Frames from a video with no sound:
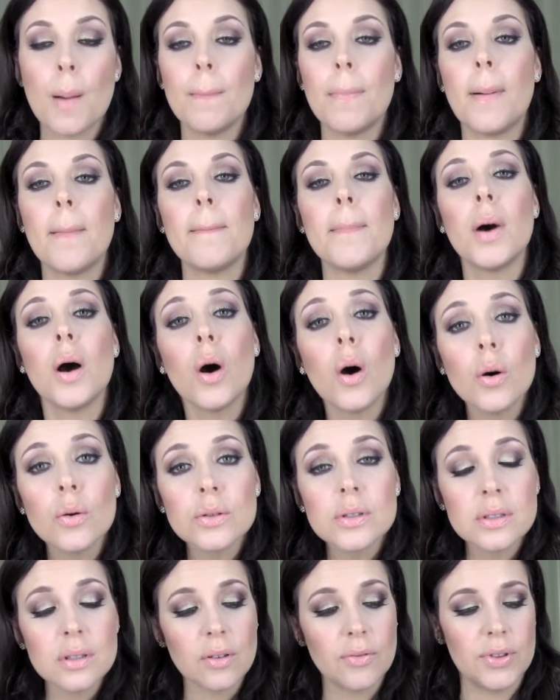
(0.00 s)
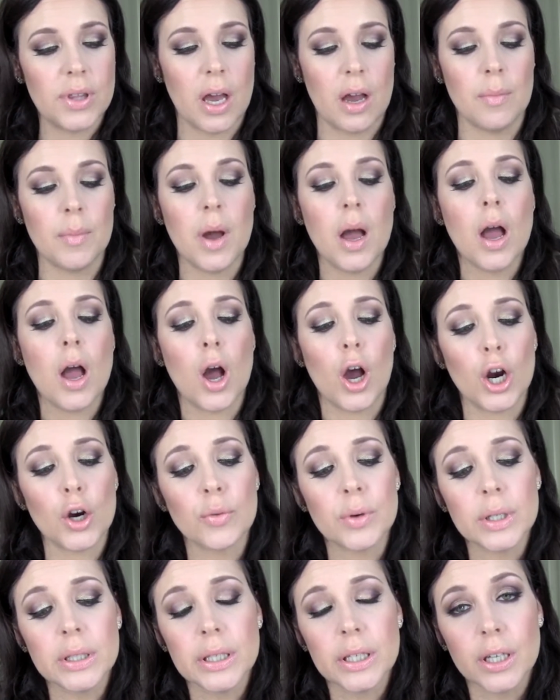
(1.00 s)
but most of them are
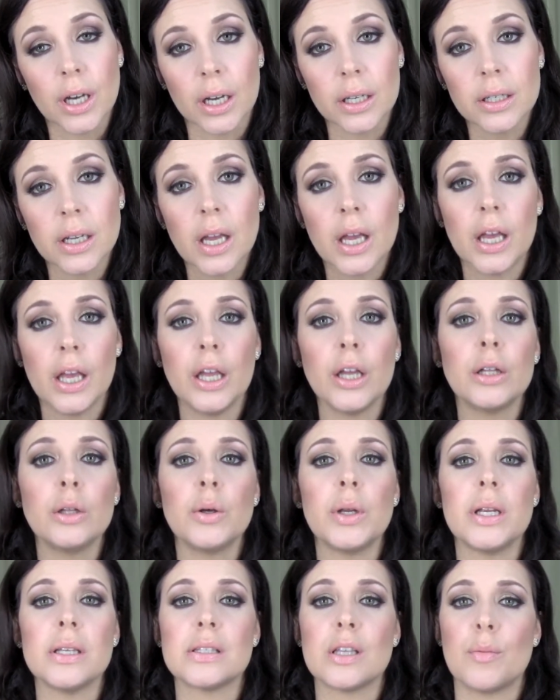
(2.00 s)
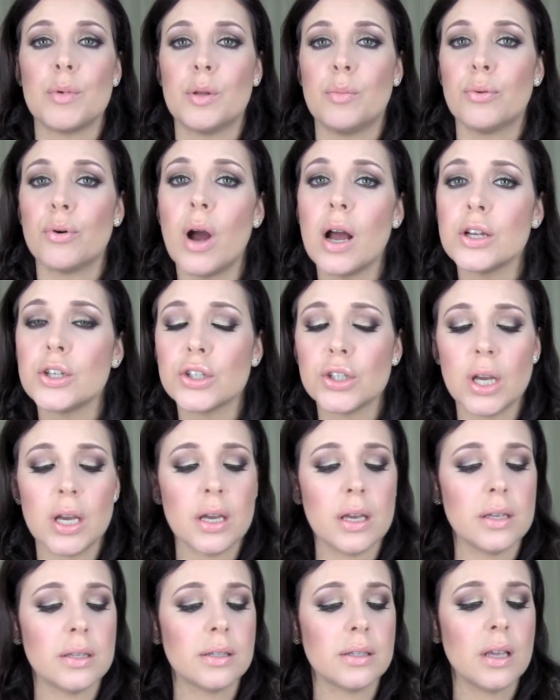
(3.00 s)
really good, including some of the
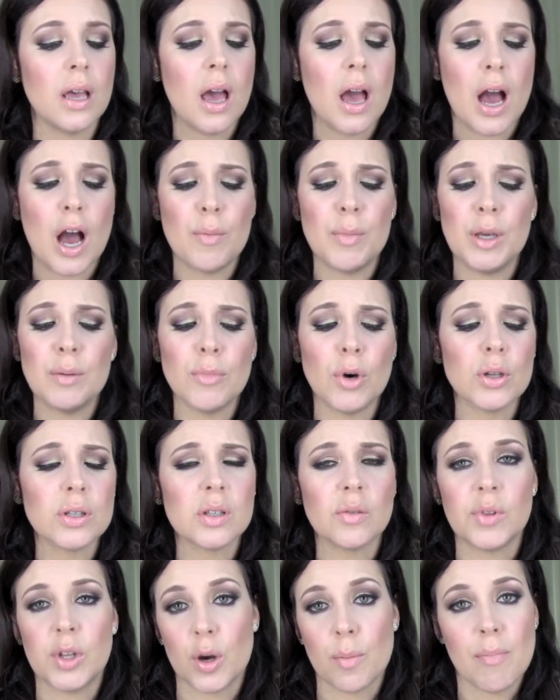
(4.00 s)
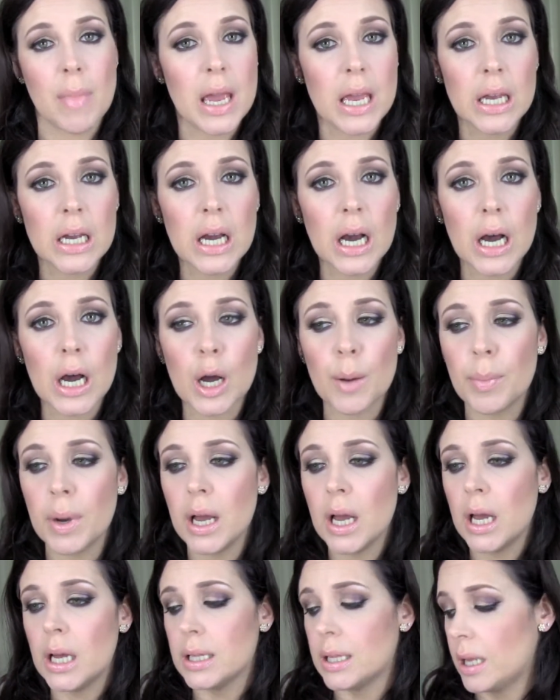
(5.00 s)
brushes, most of their makeup.
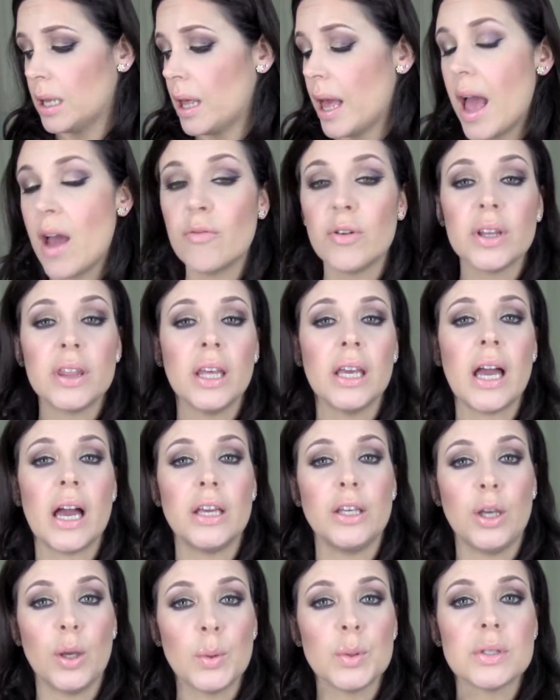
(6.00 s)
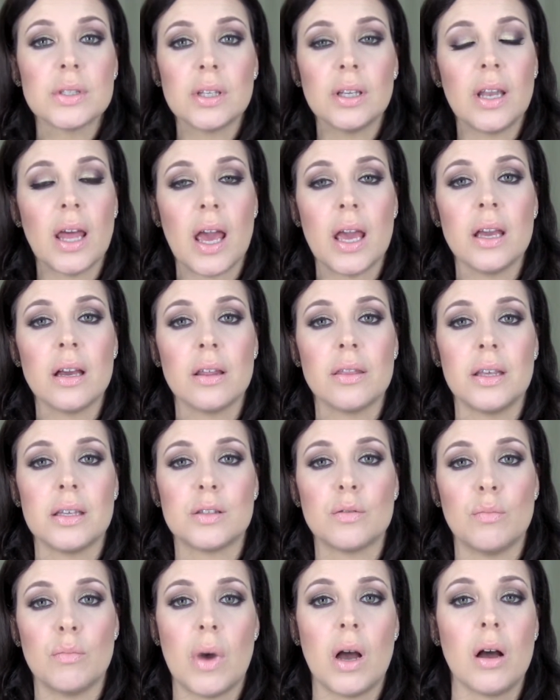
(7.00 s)
Everything I use today on
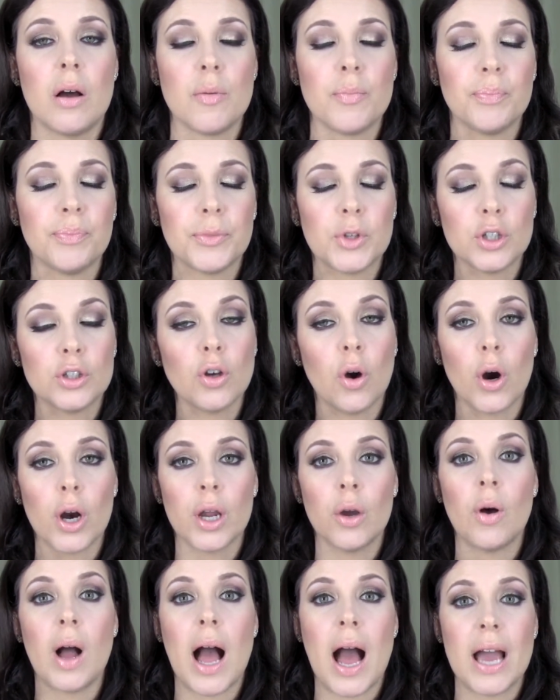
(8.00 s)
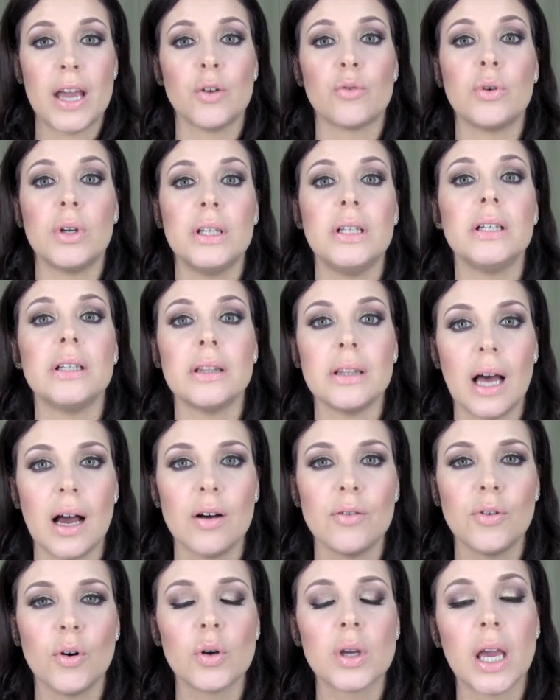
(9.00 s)
this tutorial I really
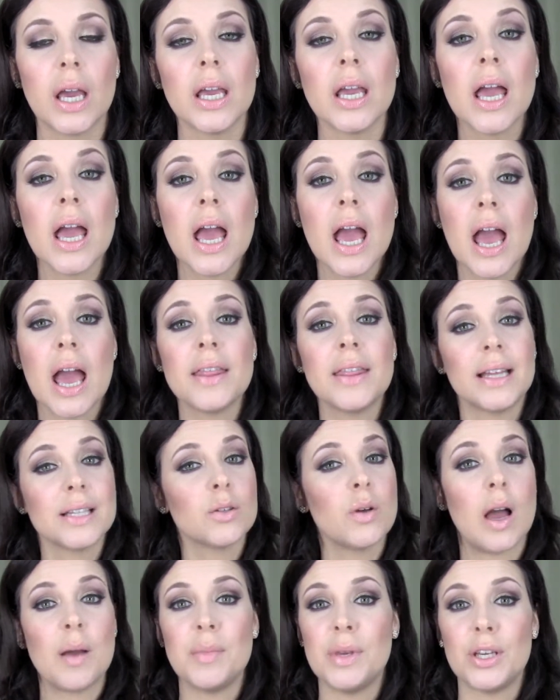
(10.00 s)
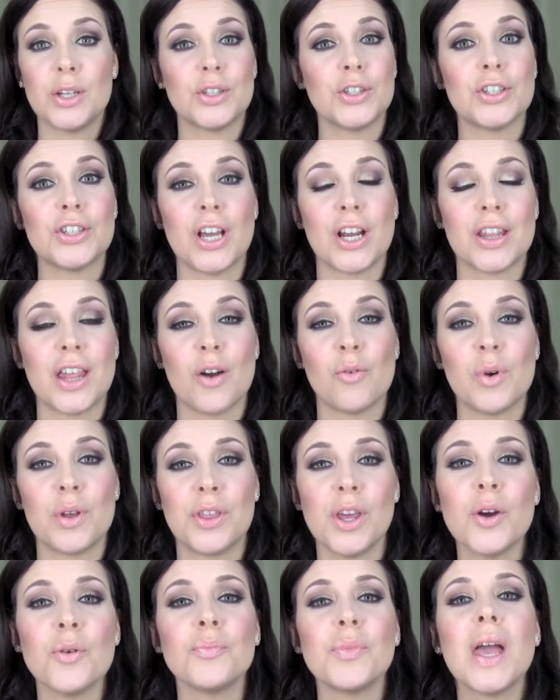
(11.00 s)
love, okay? And that's why I'm here to share that with
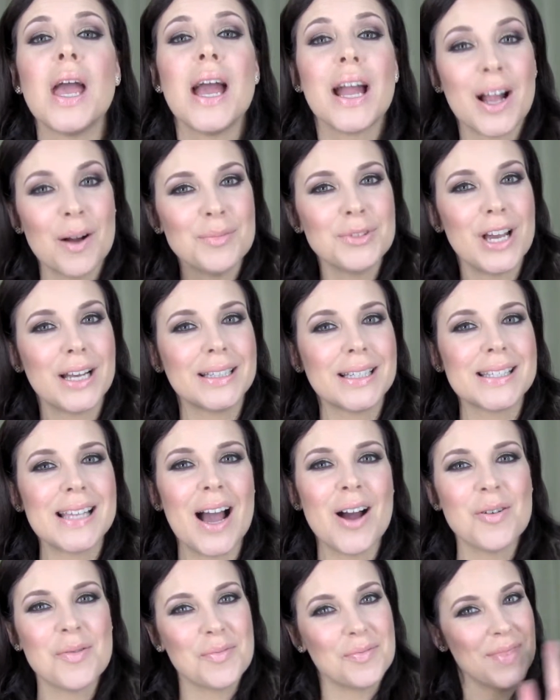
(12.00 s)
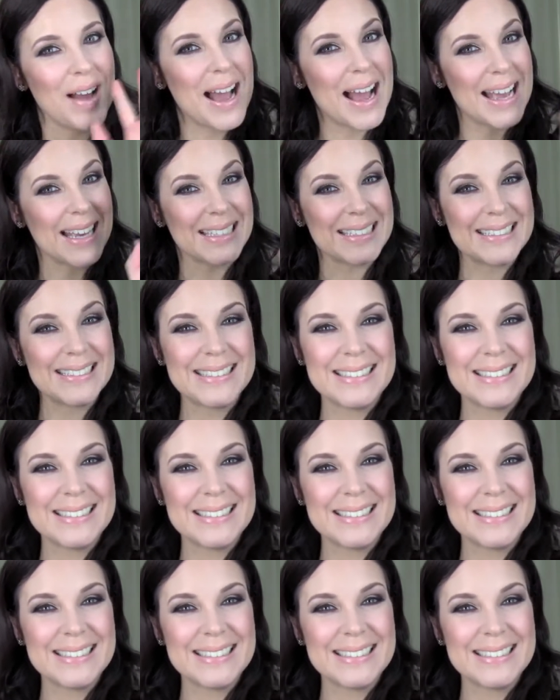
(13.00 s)
you. Come check this out. Bye!